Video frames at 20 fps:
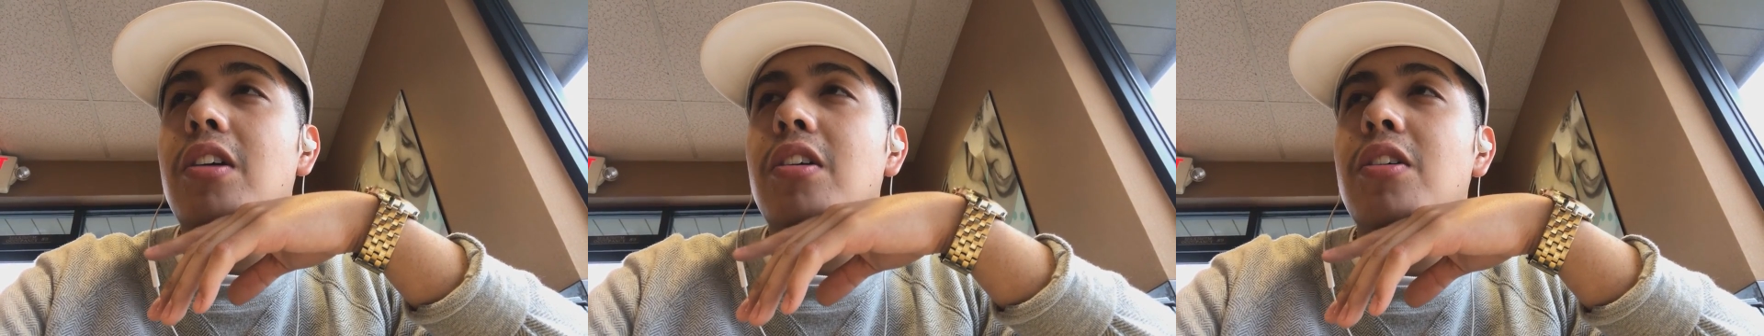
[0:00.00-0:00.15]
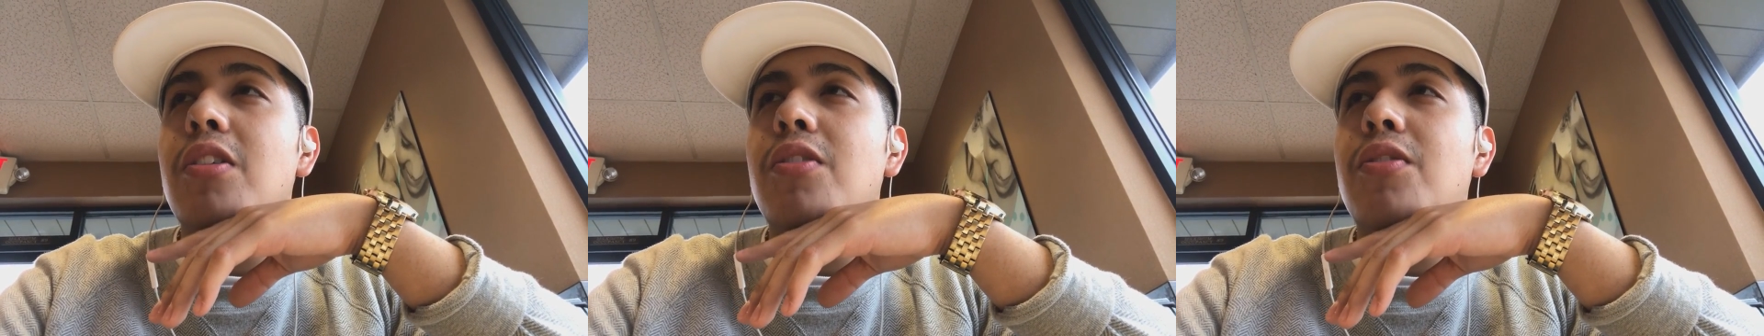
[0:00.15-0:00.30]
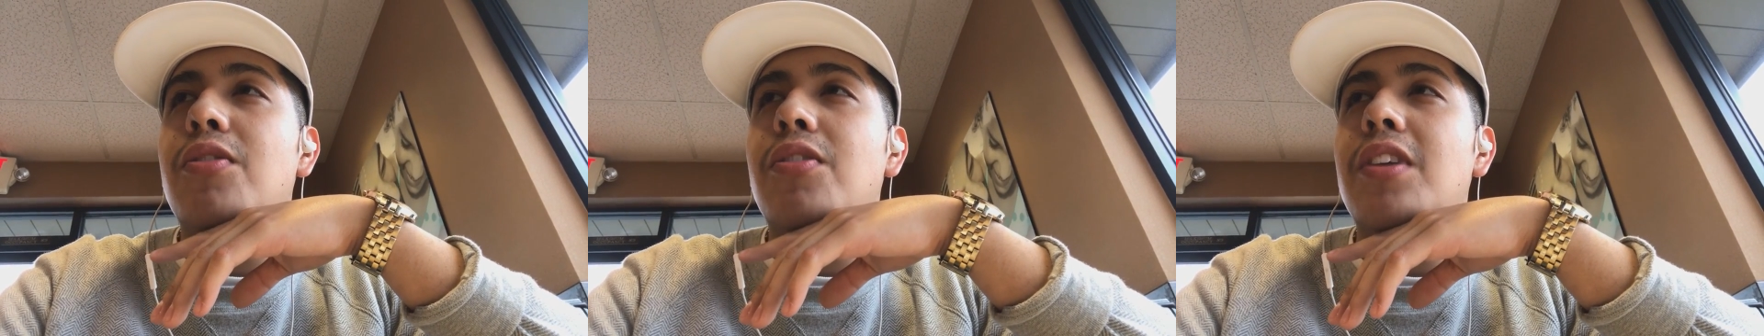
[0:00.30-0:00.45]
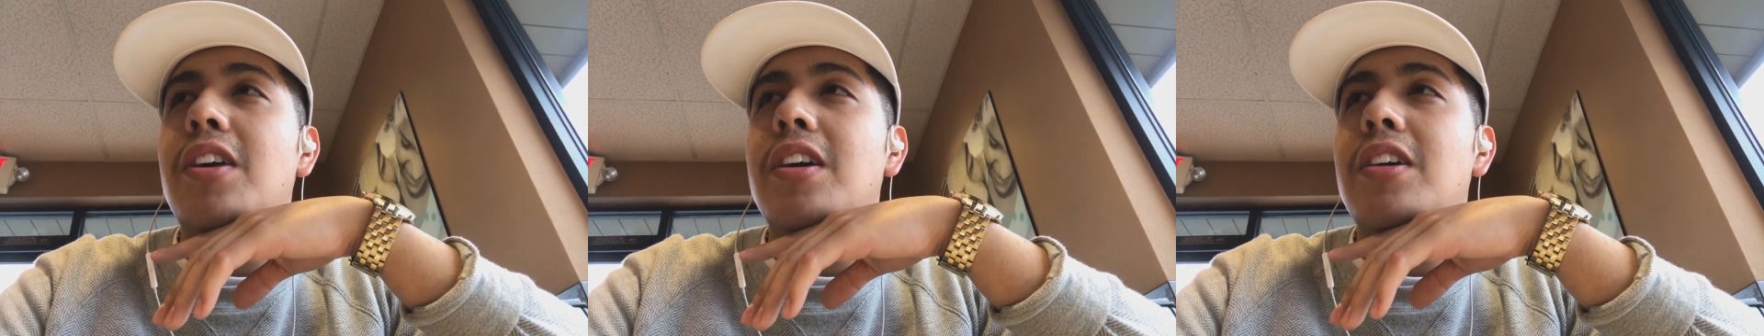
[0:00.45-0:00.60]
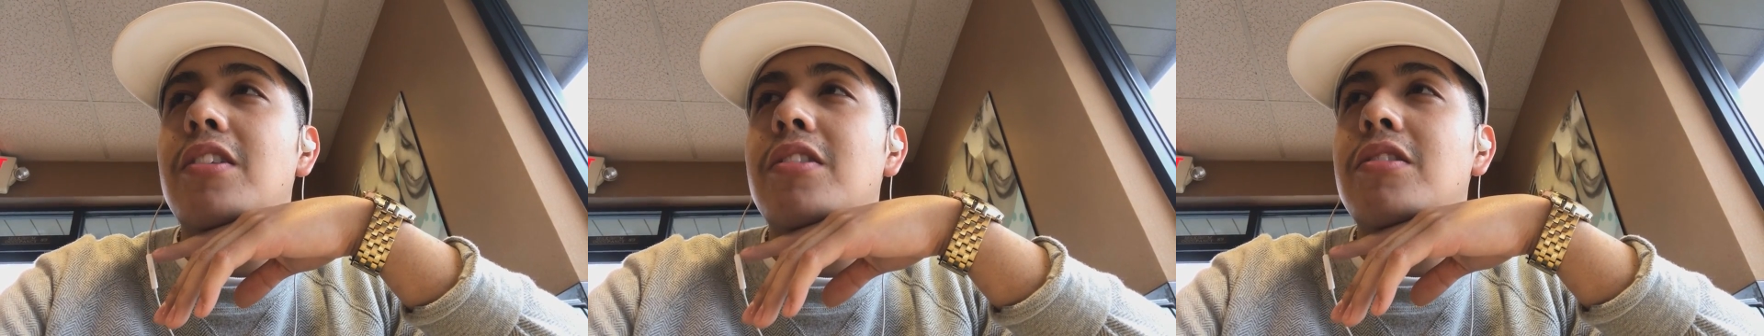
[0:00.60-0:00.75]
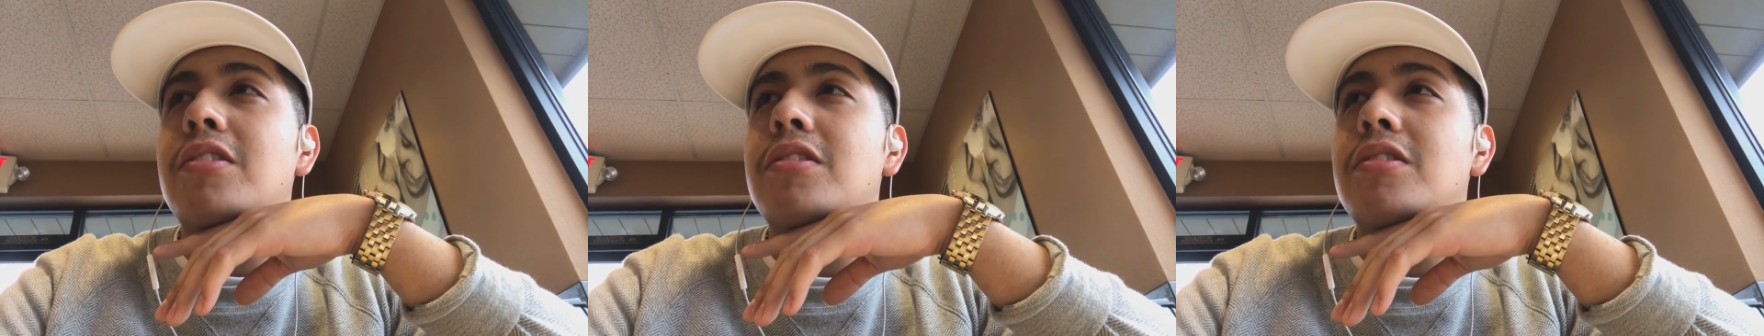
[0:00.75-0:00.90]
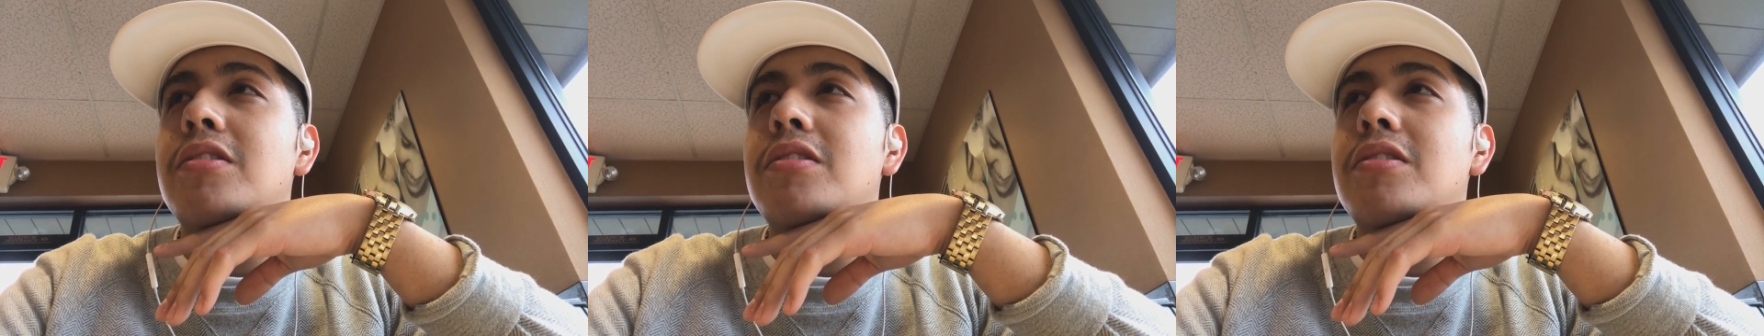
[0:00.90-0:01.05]

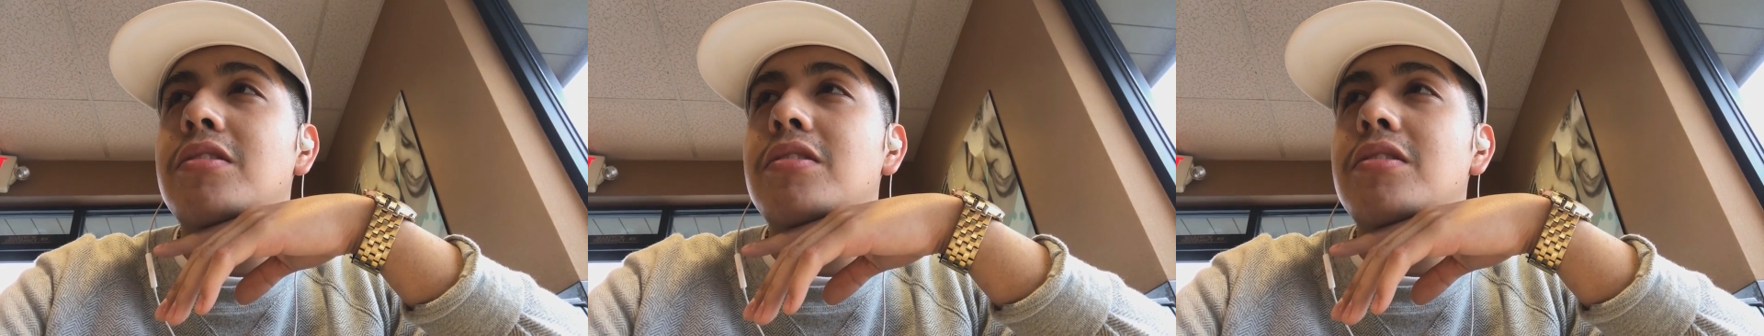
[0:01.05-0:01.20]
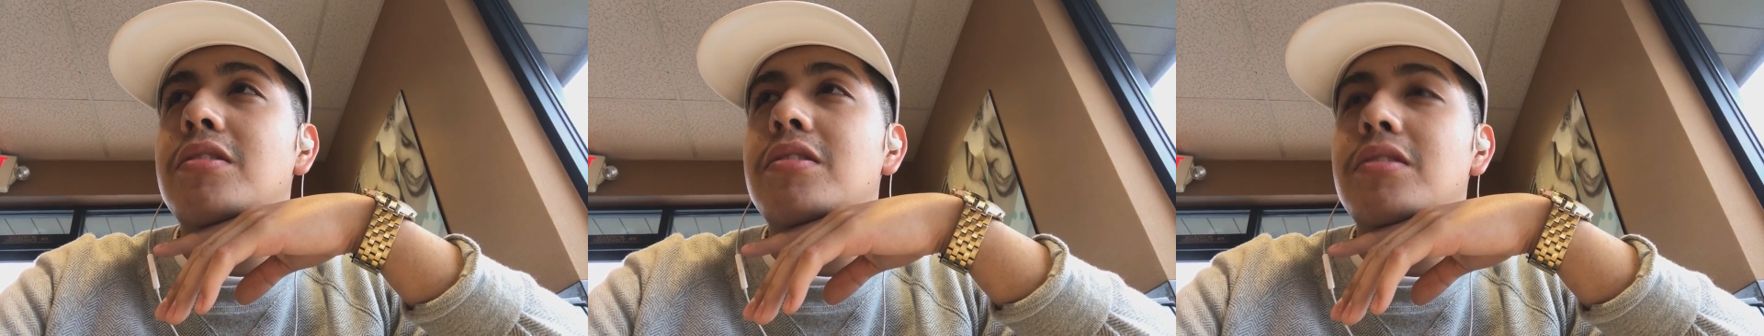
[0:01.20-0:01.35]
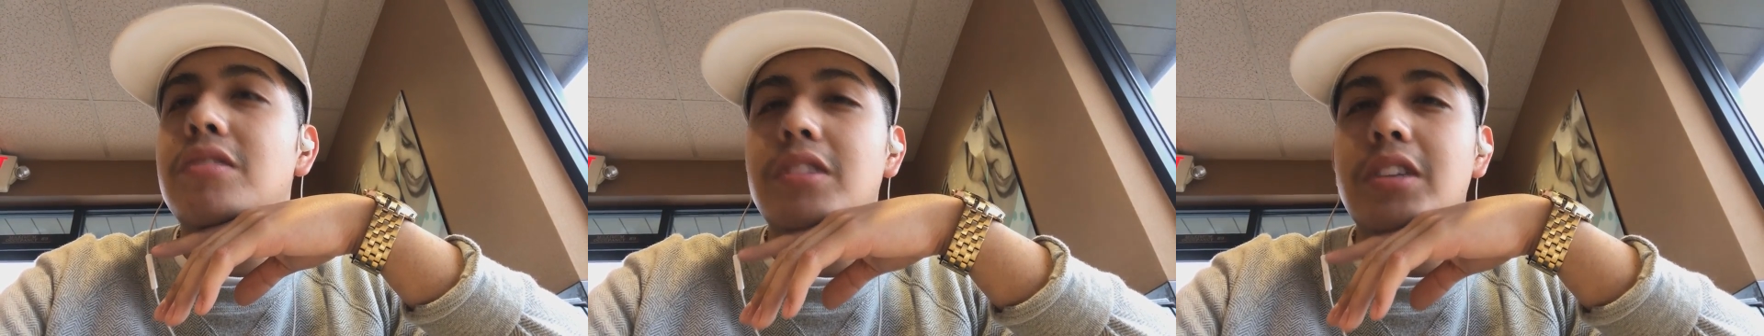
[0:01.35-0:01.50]
audiophile.